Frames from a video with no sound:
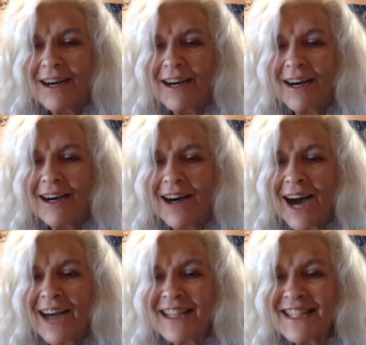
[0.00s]
I don't
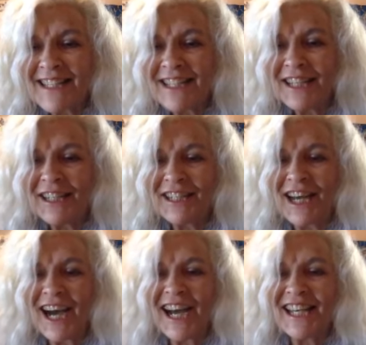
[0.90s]
know if you can see
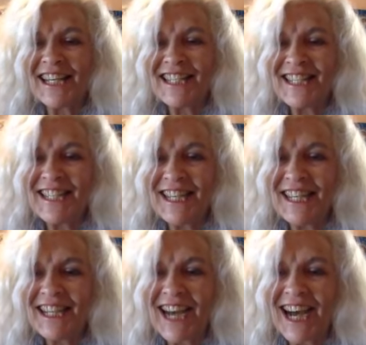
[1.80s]
it. I see
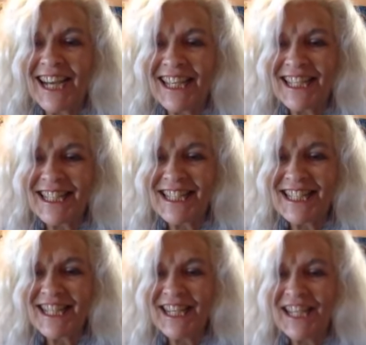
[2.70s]
it. I can
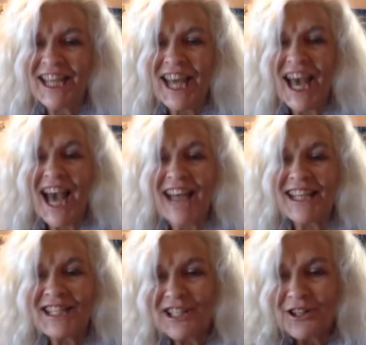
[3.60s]
see it. And
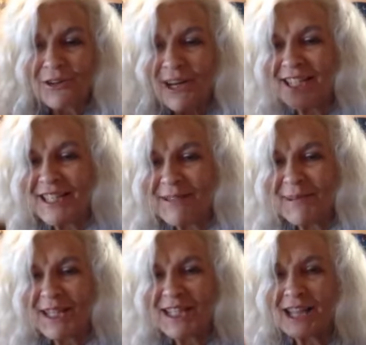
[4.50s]
this is crazy
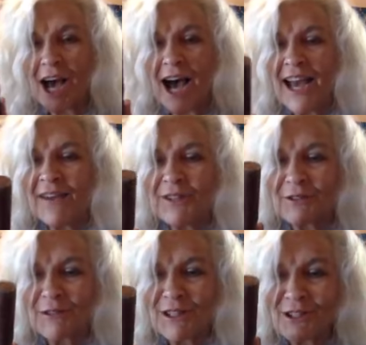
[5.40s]
because I have a
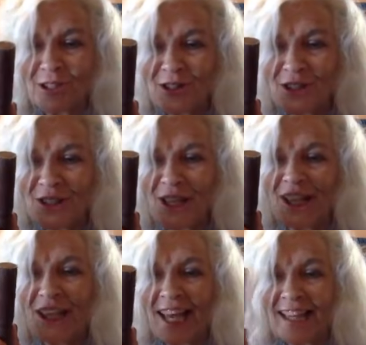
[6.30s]
crystal just
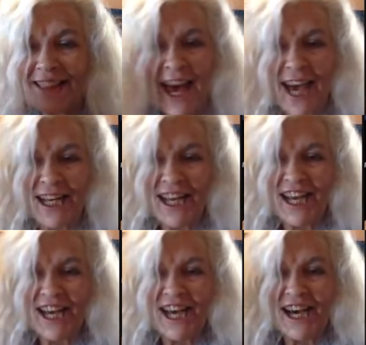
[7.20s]
like that
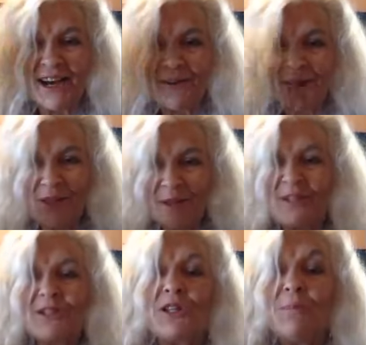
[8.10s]
with
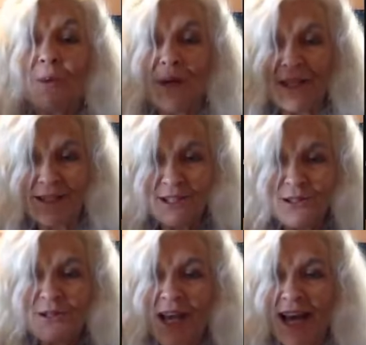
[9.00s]
two points, two
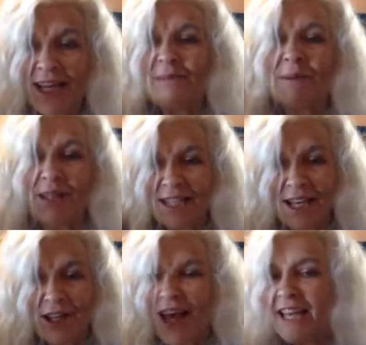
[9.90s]
sided, but it,
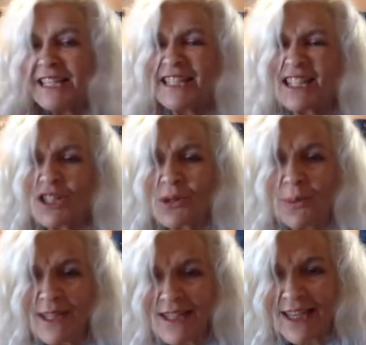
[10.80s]
that is
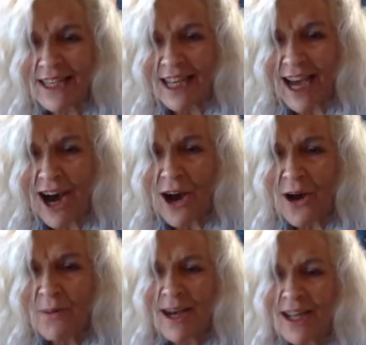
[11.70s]
exquisite. Oh
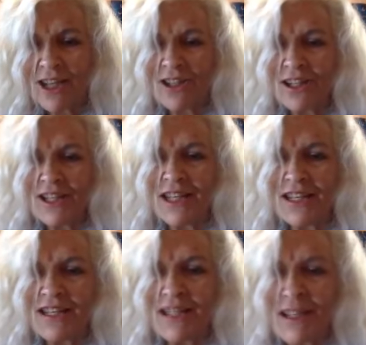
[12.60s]
yeah. my
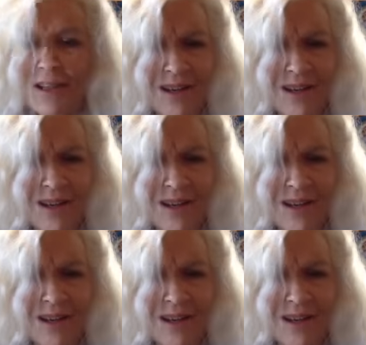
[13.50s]
goodness.